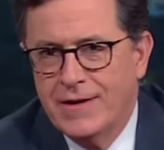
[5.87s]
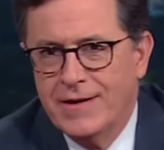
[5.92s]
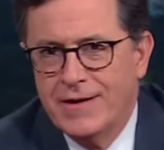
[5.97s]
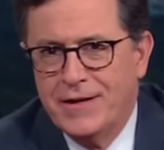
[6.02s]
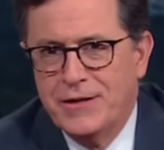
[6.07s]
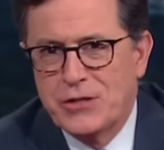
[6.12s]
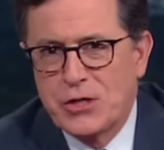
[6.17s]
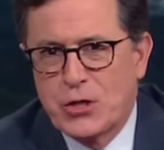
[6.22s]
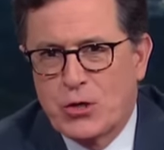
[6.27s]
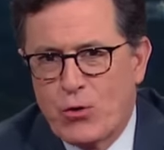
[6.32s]

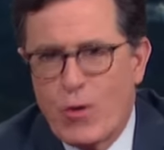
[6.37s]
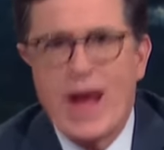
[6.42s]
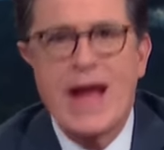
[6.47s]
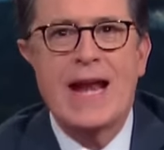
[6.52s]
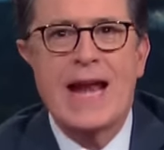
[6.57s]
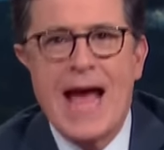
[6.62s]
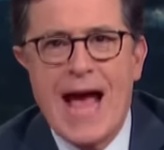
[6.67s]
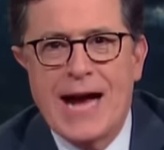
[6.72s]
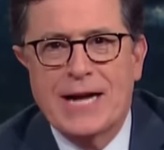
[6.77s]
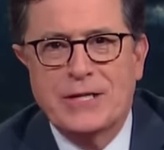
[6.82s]
is a great
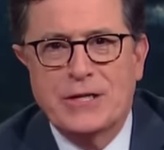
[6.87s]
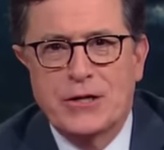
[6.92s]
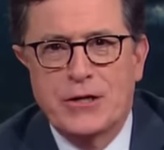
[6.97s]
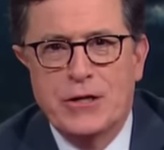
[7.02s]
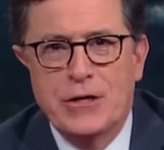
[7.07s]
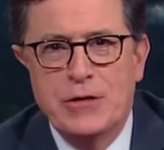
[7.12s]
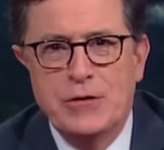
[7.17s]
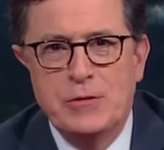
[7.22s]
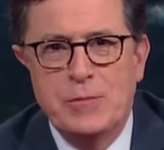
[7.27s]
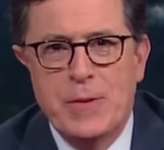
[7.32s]
actor
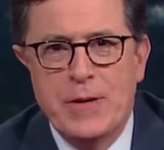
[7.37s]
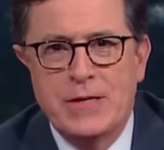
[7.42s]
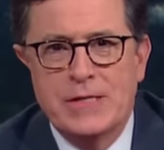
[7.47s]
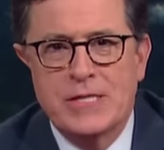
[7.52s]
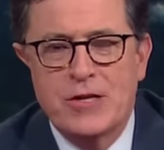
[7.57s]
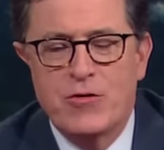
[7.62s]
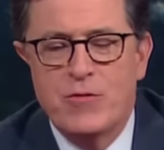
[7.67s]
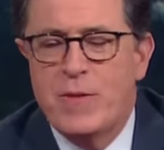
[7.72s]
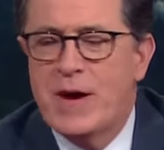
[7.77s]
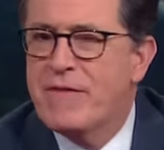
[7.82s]
who's been in
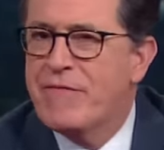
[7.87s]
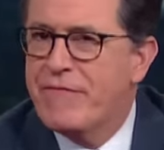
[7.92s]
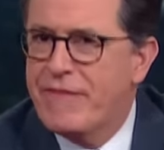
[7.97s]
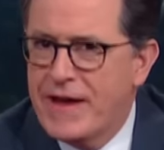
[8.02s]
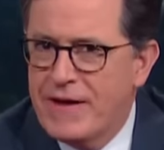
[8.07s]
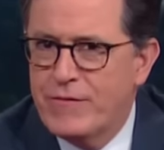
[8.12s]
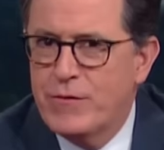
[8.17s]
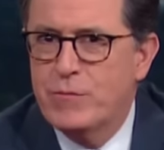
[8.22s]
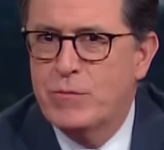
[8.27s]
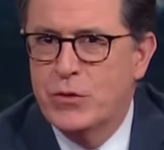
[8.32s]
some of my
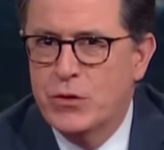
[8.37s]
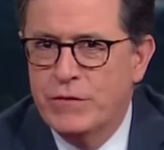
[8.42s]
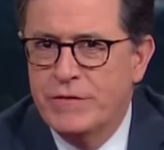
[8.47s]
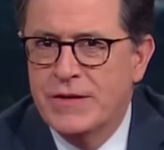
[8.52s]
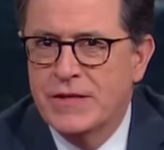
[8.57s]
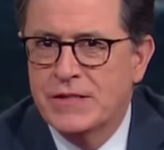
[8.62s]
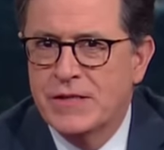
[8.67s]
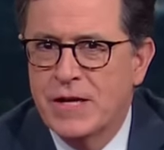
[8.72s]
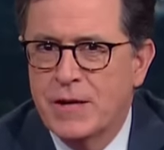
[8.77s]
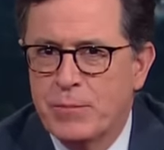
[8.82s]
favorite
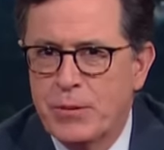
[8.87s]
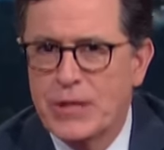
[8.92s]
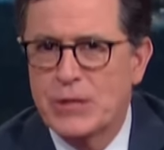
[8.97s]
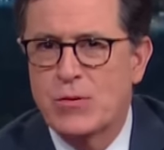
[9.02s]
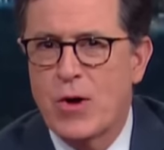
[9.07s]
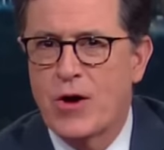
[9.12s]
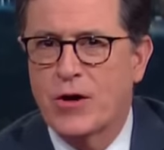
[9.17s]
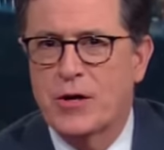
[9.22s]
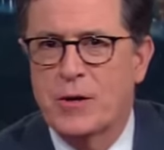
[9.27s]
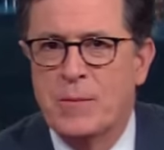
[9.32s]
movies. Please
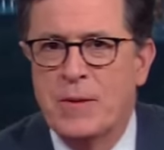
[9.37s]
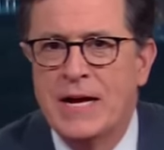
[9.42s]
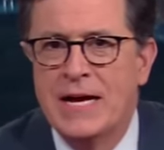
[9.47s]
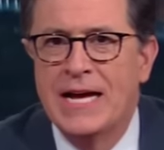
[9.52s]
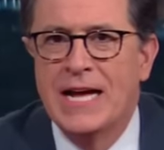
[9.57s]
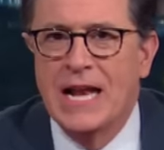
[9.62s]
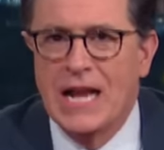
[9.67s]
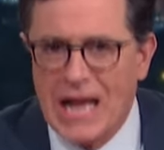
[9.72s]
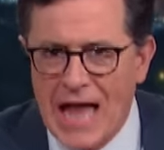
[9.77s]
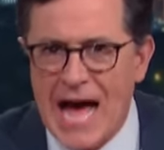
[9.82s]
welcome
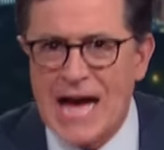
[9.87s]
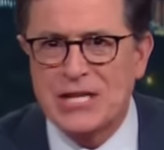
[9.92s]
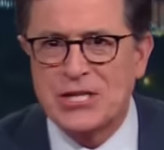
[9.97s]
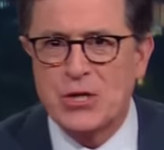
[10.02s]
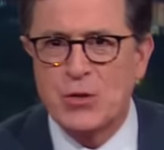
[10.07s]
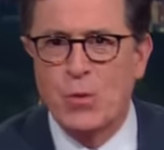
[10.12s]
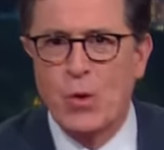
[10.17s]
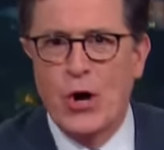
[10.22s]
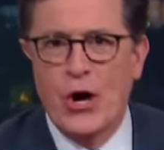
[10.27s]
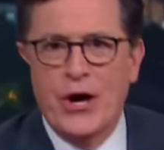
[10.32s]

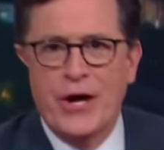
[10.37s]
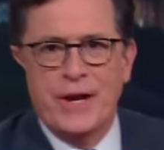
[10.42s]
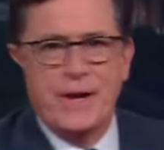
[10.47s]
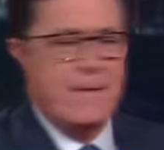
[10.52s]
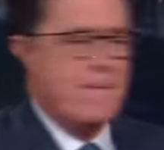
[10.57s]
Elijah Wood.